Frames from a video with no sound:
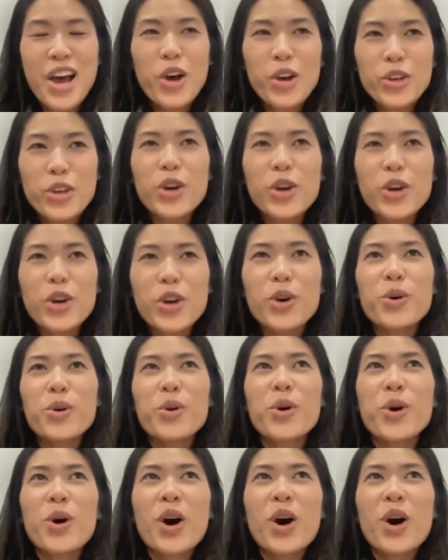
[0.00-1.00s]
So
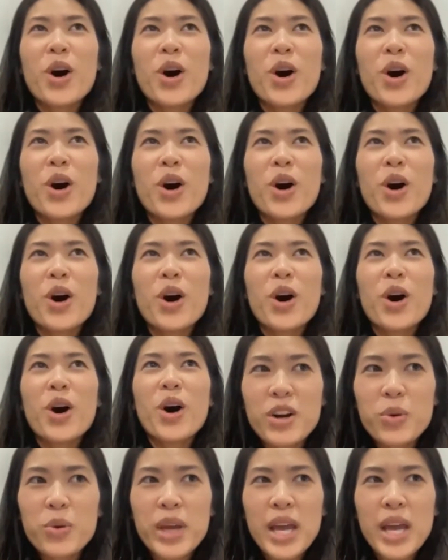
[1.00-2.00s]
first
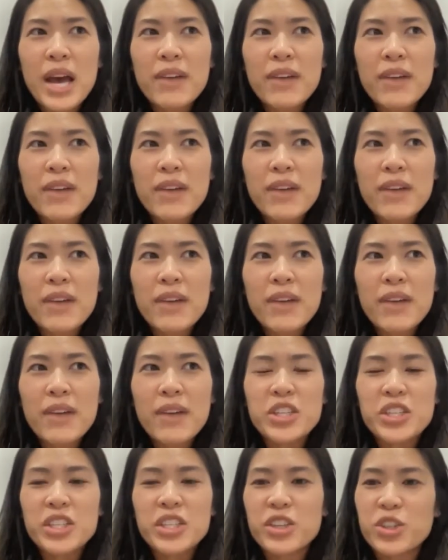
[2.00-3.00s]
of all, we have to
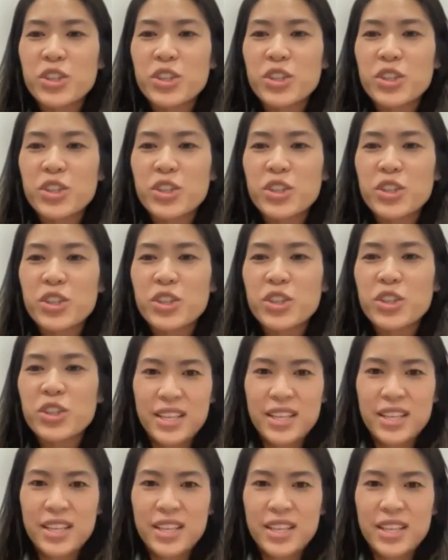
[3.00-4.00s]
establish the short
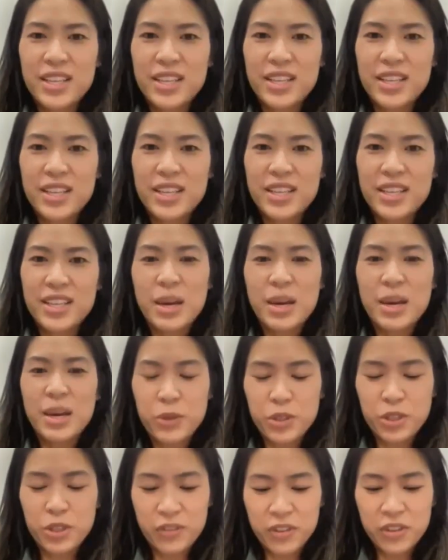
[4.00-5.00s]
leg. So
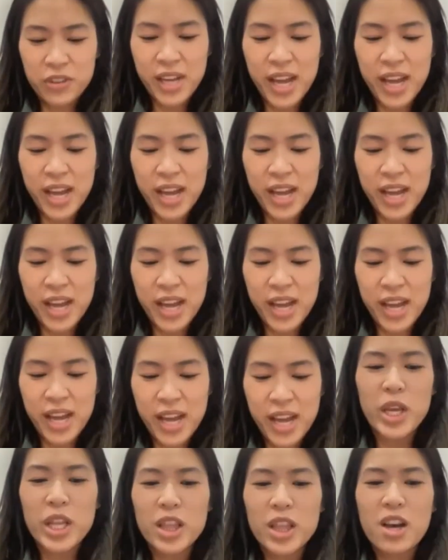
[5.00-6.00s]
as an upper cervical
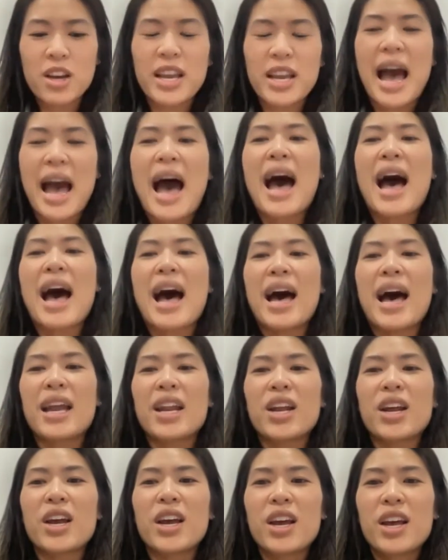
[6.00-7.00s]
chiropractor, we look
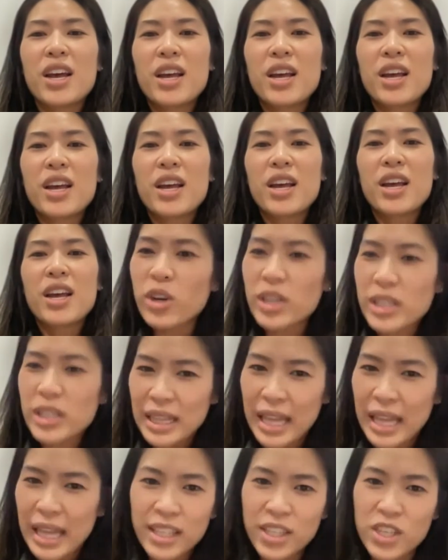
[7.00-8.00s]
at the
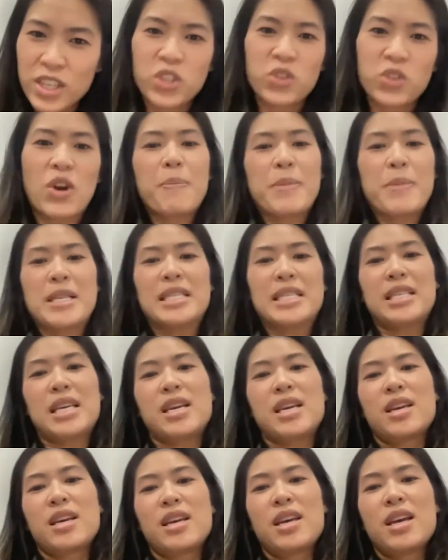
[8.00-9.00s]
short leg
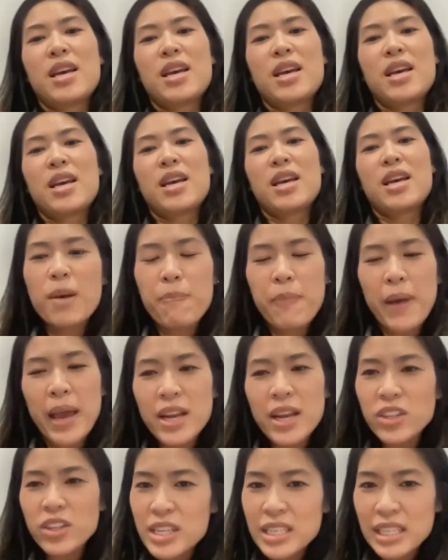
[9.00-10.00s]
discrepancy. So when a
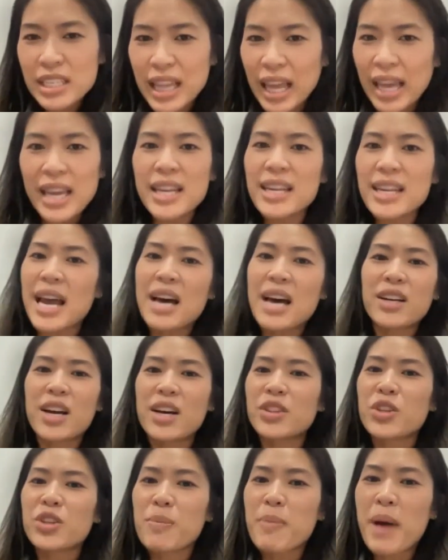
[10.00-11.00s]
patient is laying down
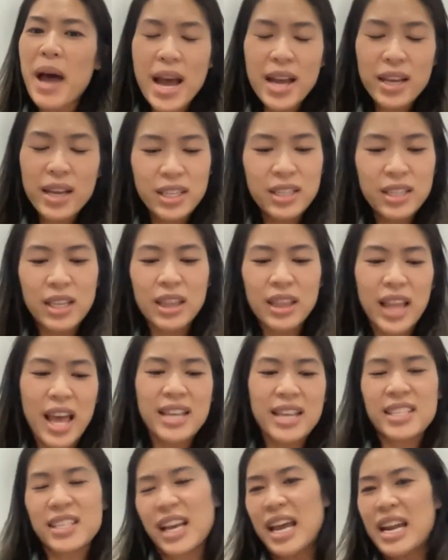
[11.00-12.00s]
on their back, the
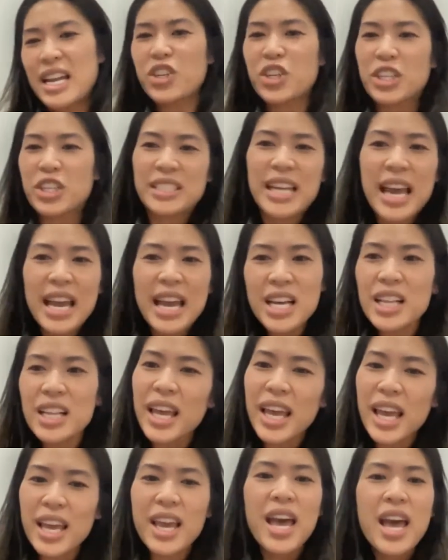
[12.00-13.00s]
leg's kind of just
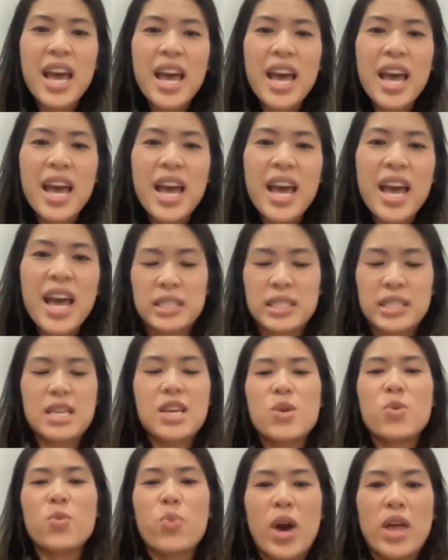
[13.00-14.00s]
dangling, and we
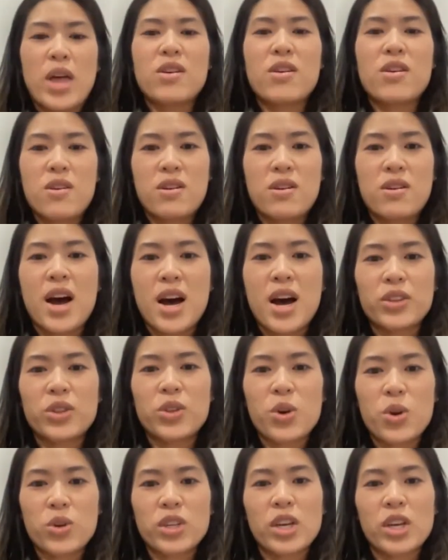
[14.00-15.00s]
see whether or not
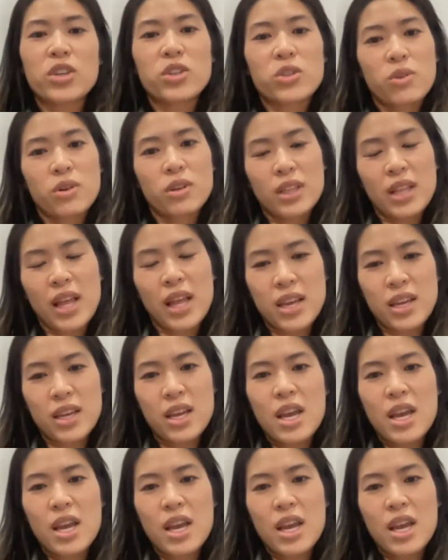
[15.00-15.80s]
there's a short leg.